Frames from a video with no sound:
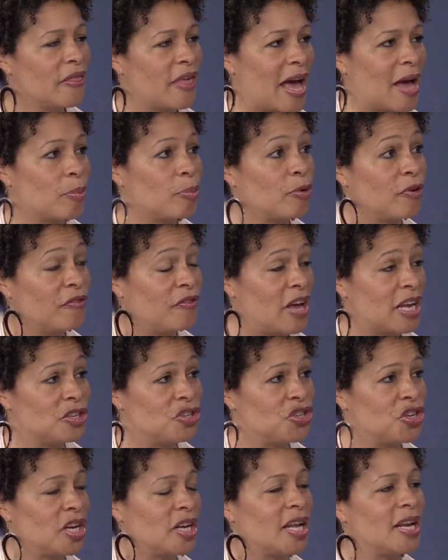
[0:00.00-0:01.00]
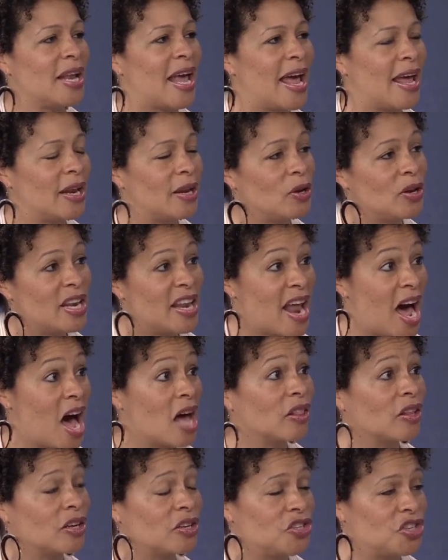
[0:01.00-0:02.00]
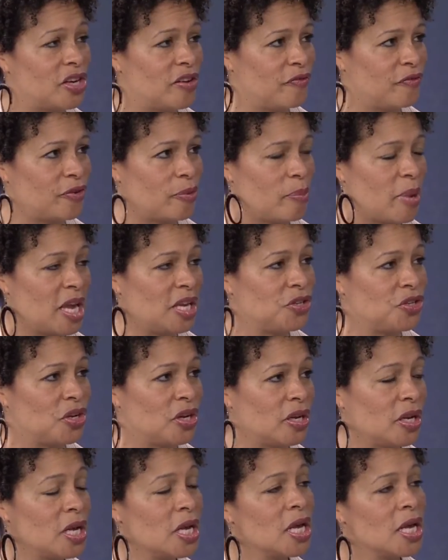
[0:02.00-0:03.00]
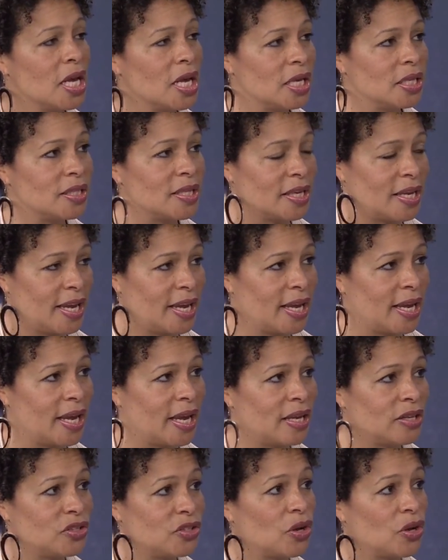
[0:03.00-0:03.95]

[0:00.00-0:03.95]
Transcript: that prevention and knowledge and information is the key.